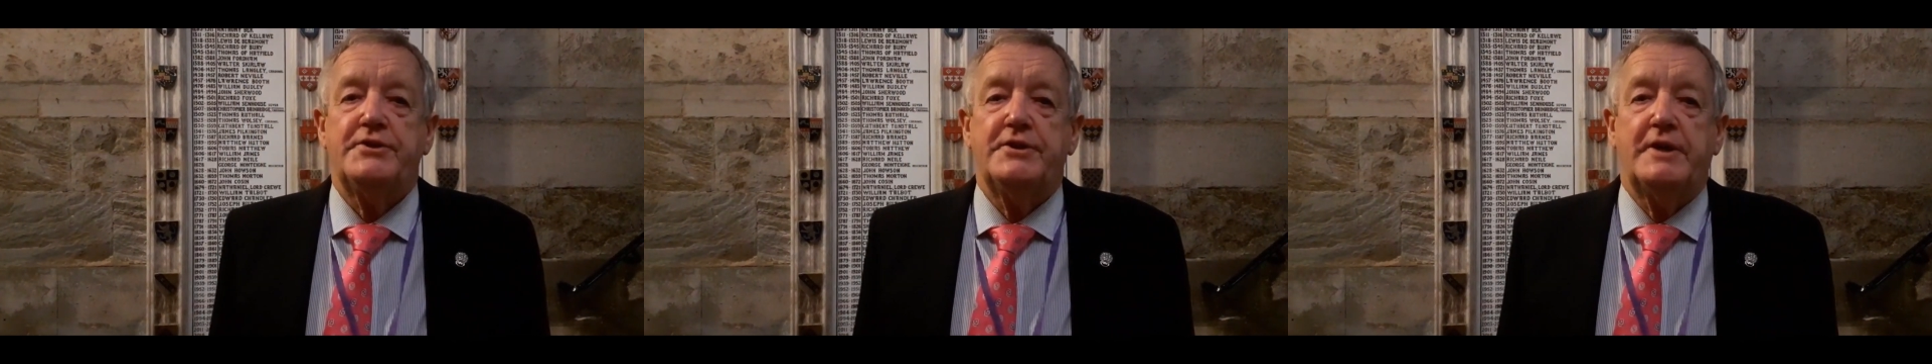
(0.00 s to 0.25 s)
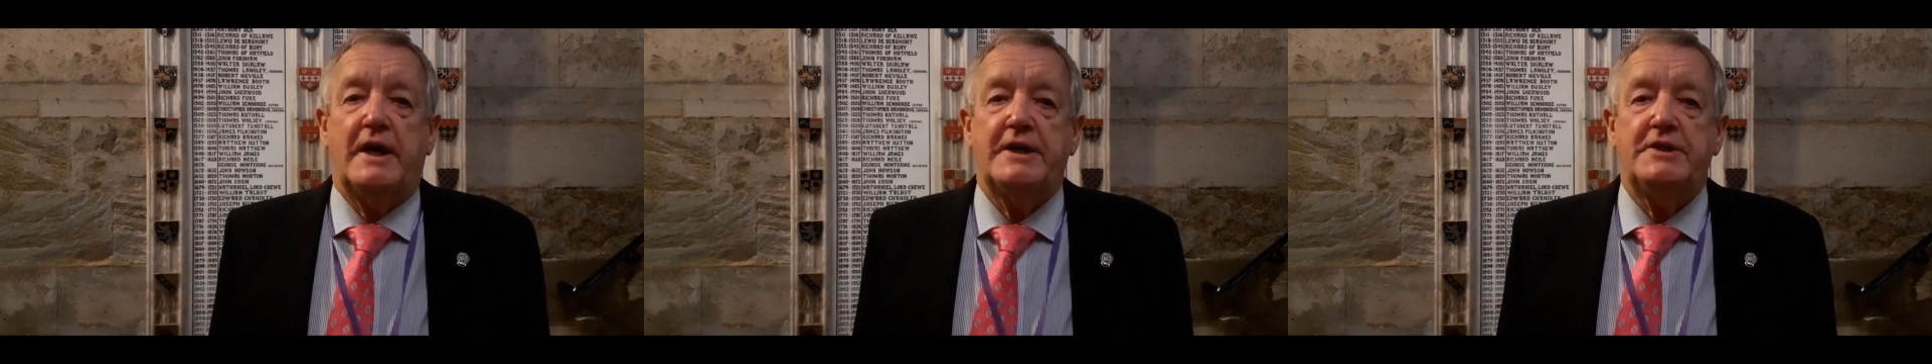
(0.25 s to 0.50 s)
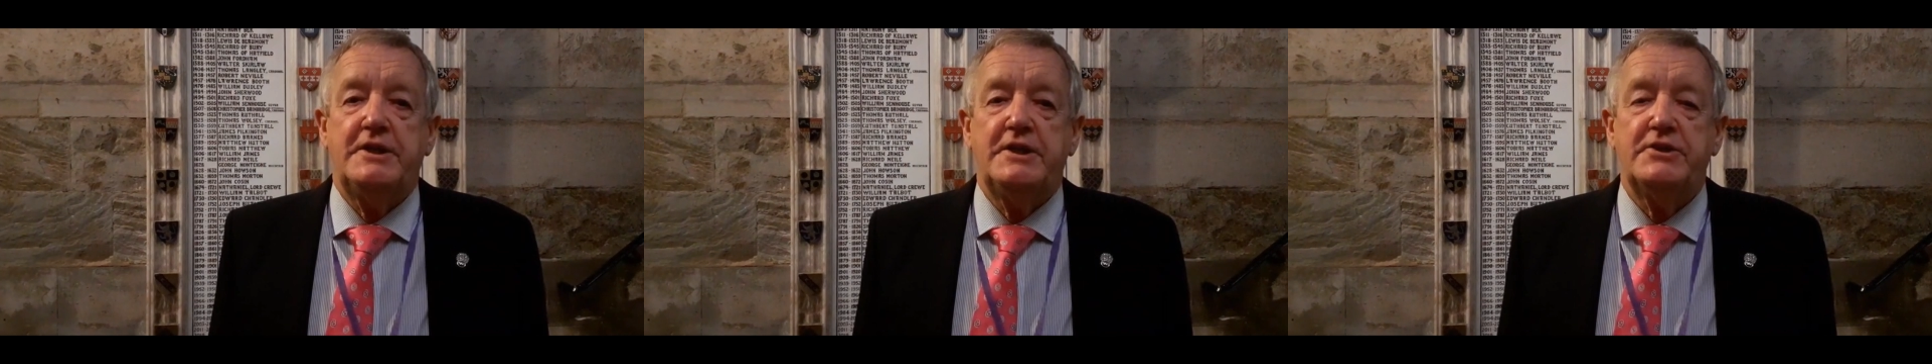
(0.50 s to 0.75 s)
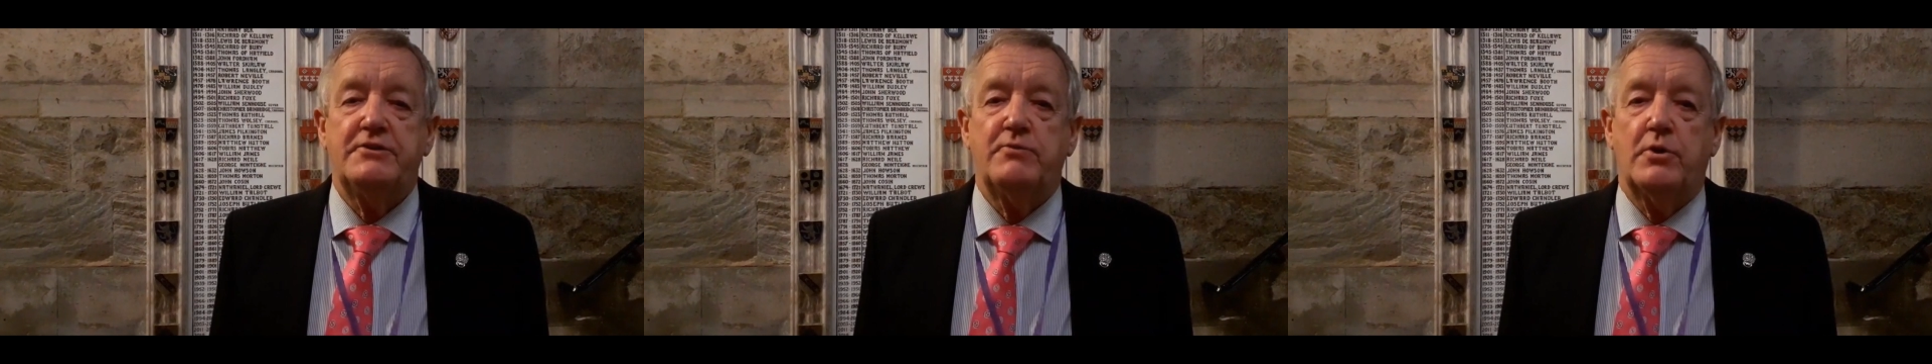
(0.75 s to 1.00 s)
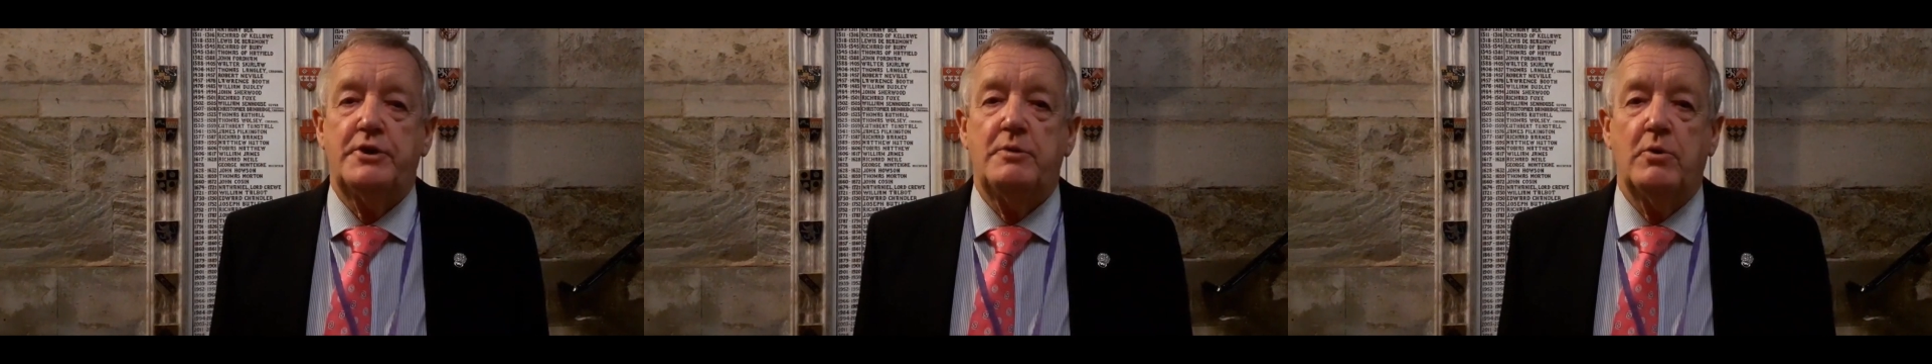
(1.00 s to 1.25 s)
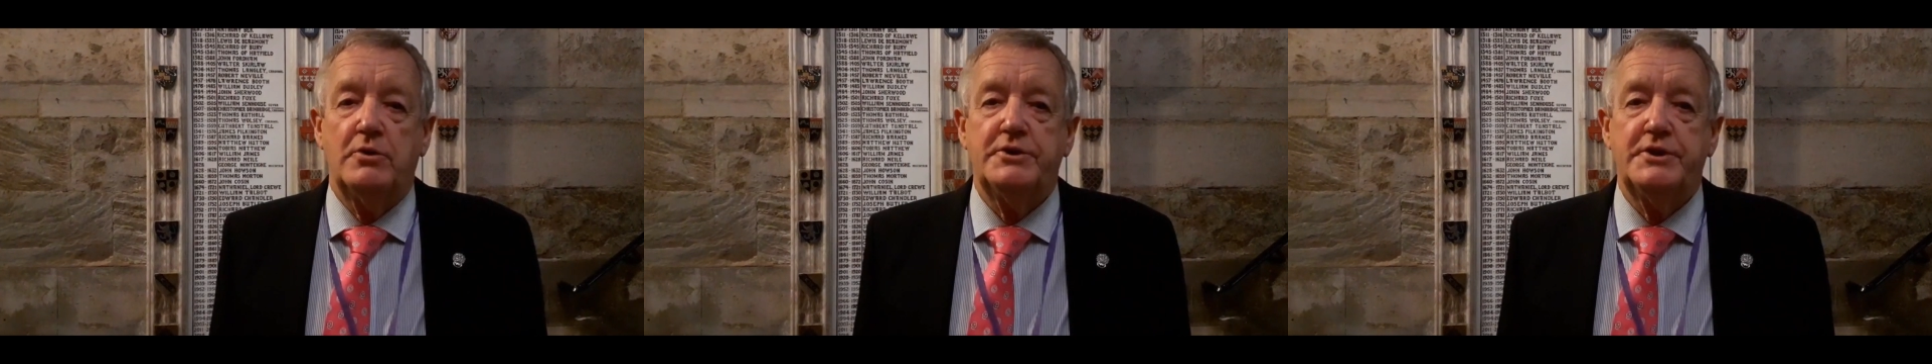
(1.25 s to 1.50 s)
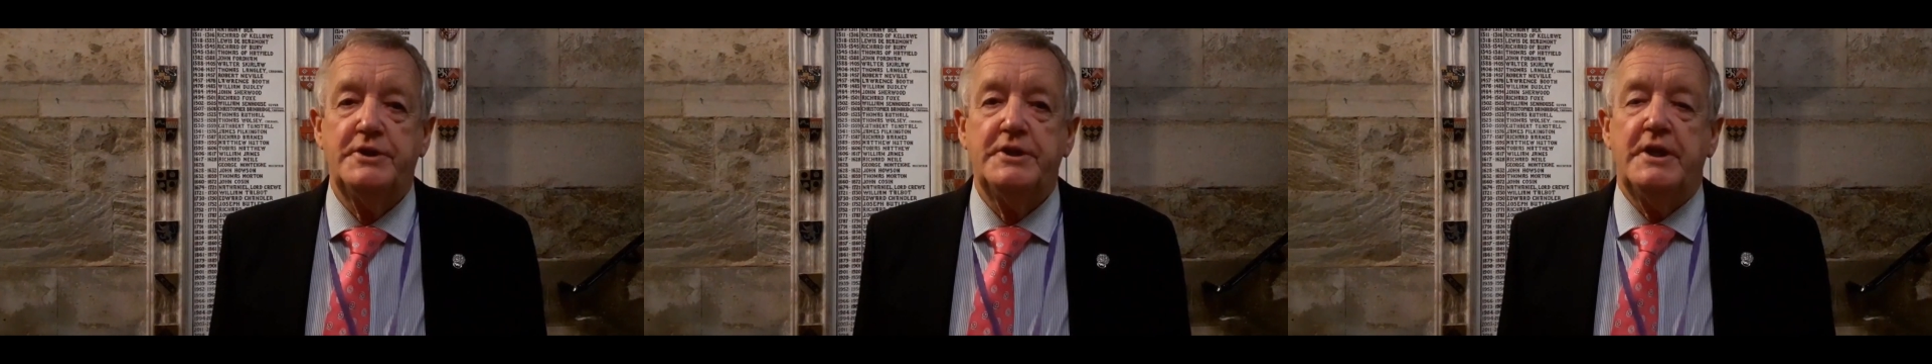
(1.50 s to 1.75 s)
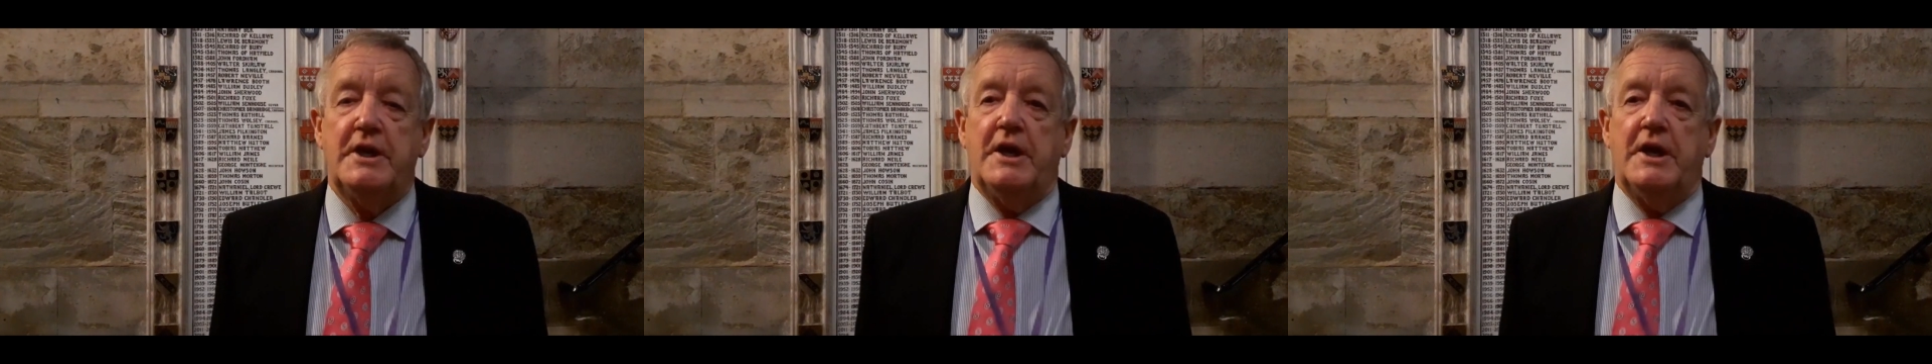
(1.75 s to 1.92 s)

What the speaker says: and ideas of what he wanted,